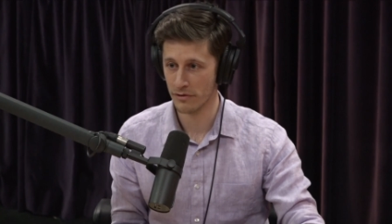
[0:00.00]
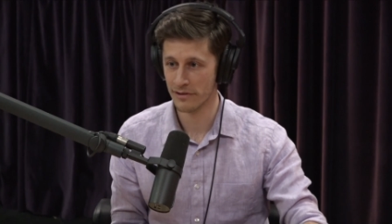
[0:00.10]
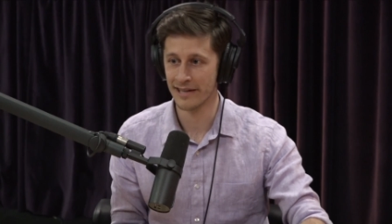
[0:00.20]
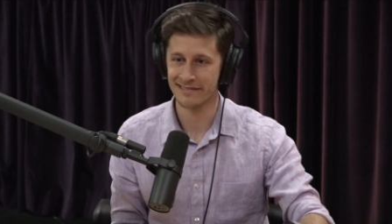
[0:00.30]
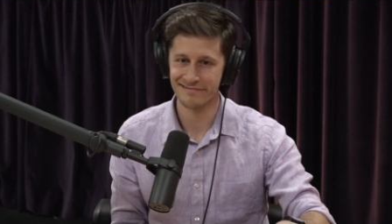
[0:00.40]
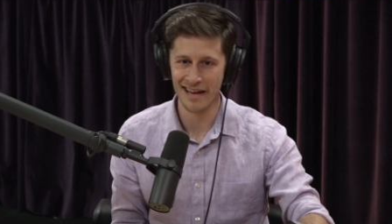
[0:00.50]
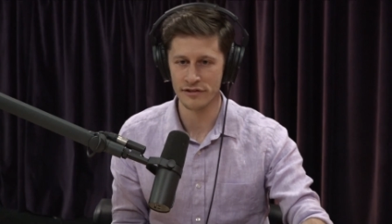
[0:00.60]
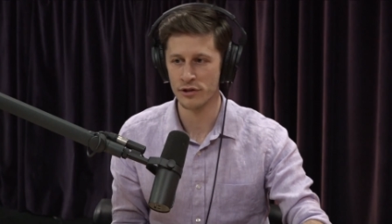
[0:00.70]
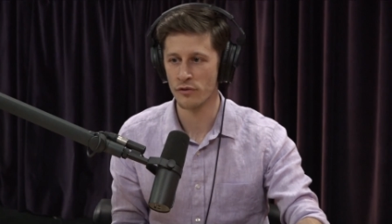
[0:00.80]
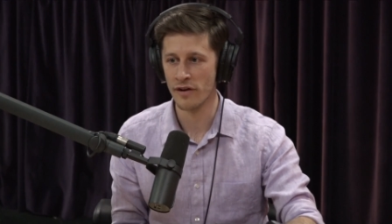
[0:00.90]
like
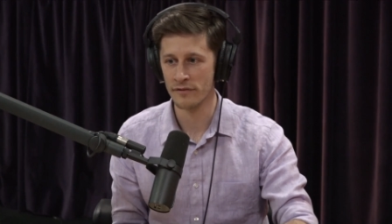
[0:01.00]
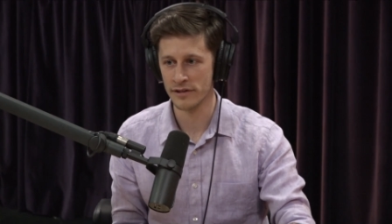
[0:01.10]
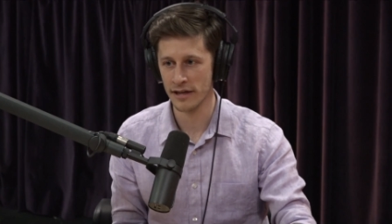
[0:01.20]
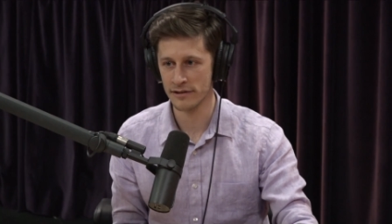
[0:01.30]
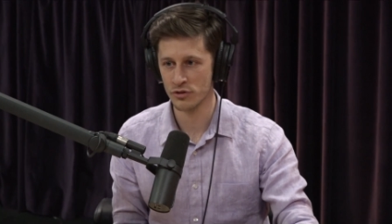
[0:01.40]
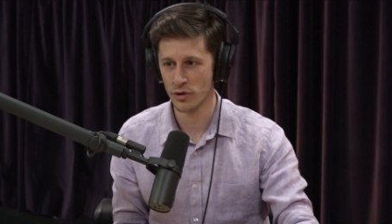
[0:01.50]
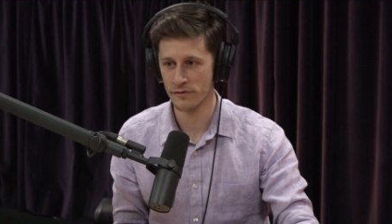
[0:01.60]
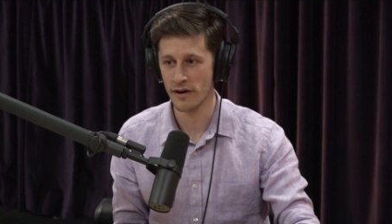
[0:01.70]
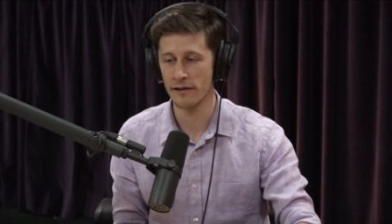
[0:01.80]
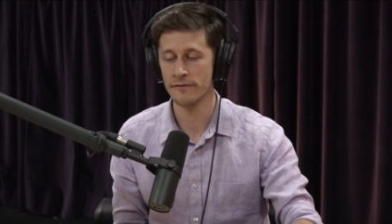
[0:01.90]
1905 to
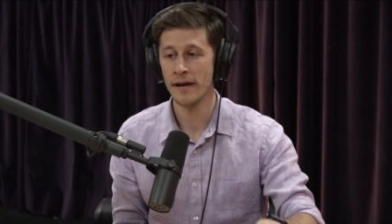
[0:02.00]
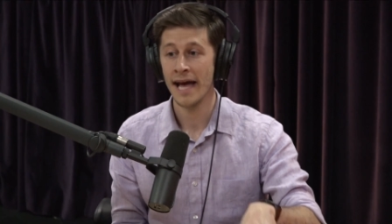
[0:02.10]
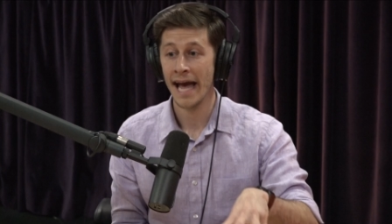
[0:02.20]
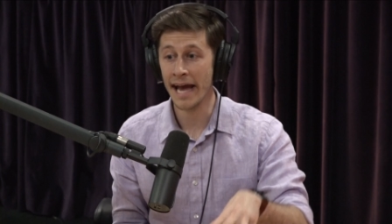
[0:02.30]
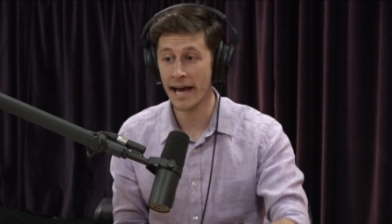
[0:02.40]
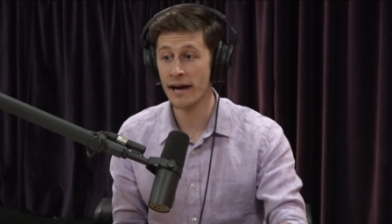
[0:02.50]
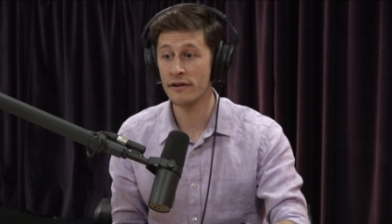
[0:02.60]
1925, mm -hmm.